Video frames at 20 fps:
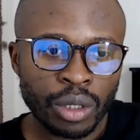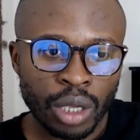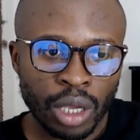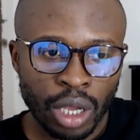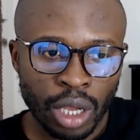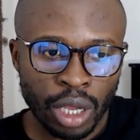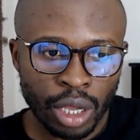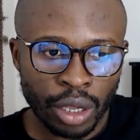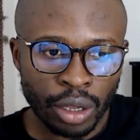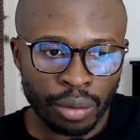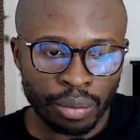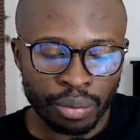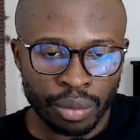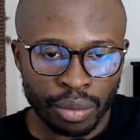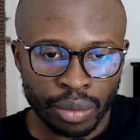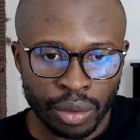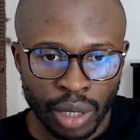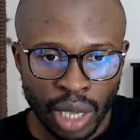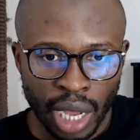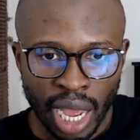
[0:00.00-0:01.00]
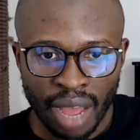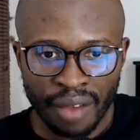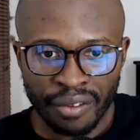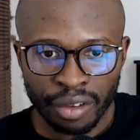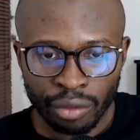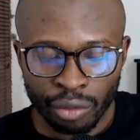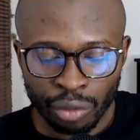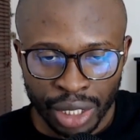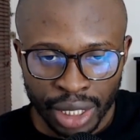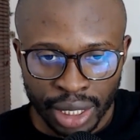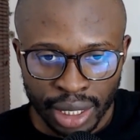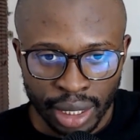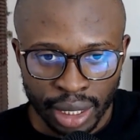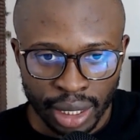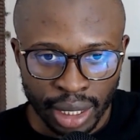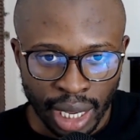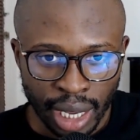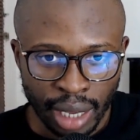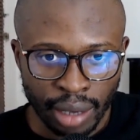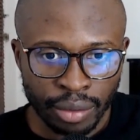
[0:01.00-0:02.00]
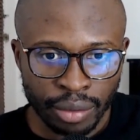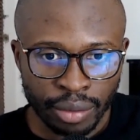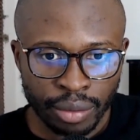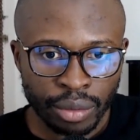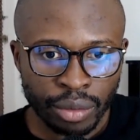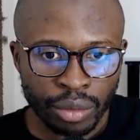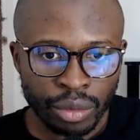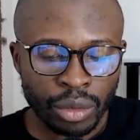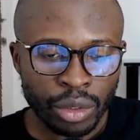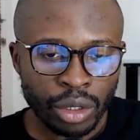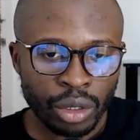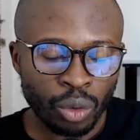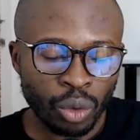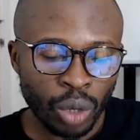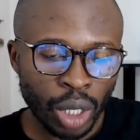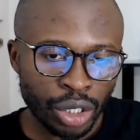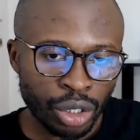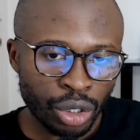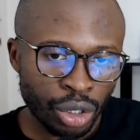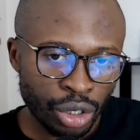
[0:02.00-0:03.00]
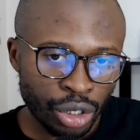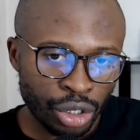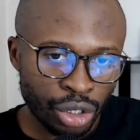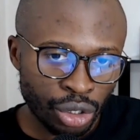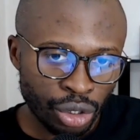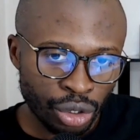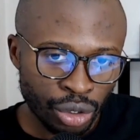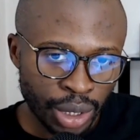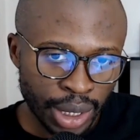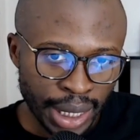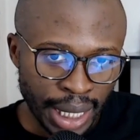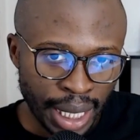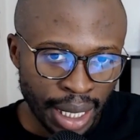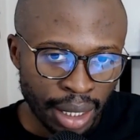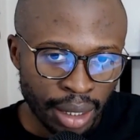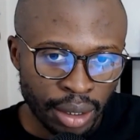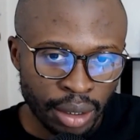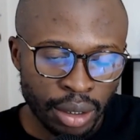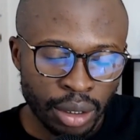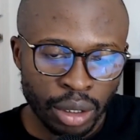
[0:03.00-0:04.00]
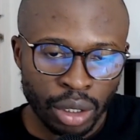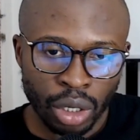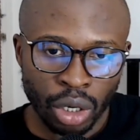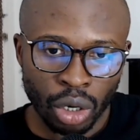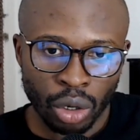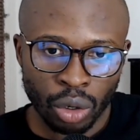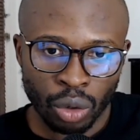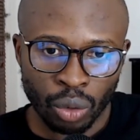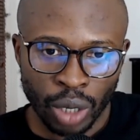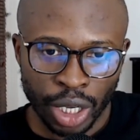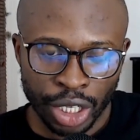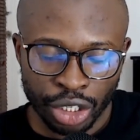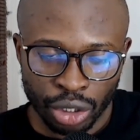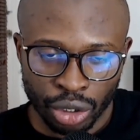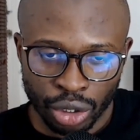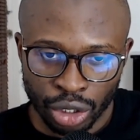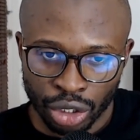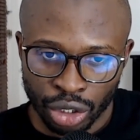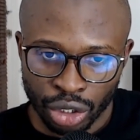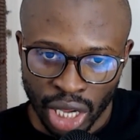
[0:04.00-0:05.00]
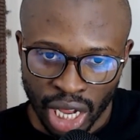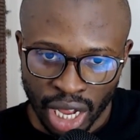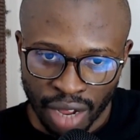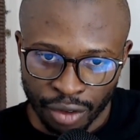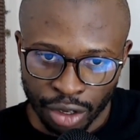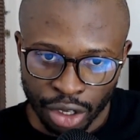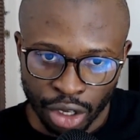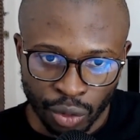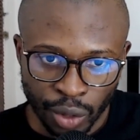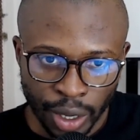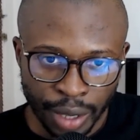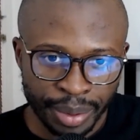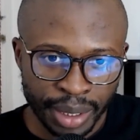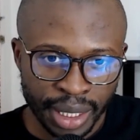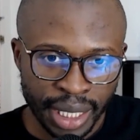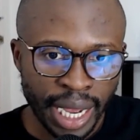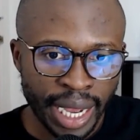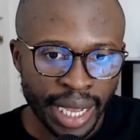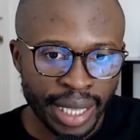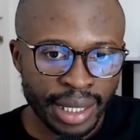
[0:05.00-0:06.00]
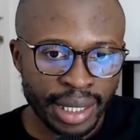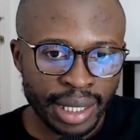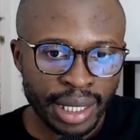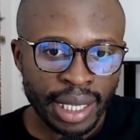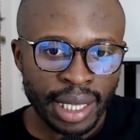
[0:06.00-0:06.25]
Have it written down, what you're going to sell or what you're going to have on your website.